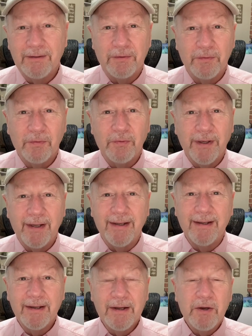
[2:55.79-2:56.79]
we
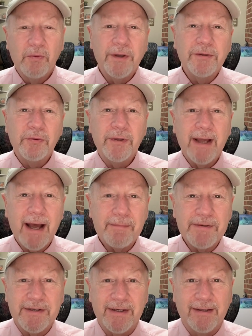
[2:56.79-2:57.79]
we do the
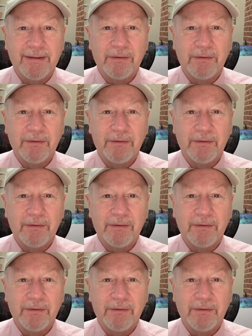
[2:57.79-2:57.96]
opposite.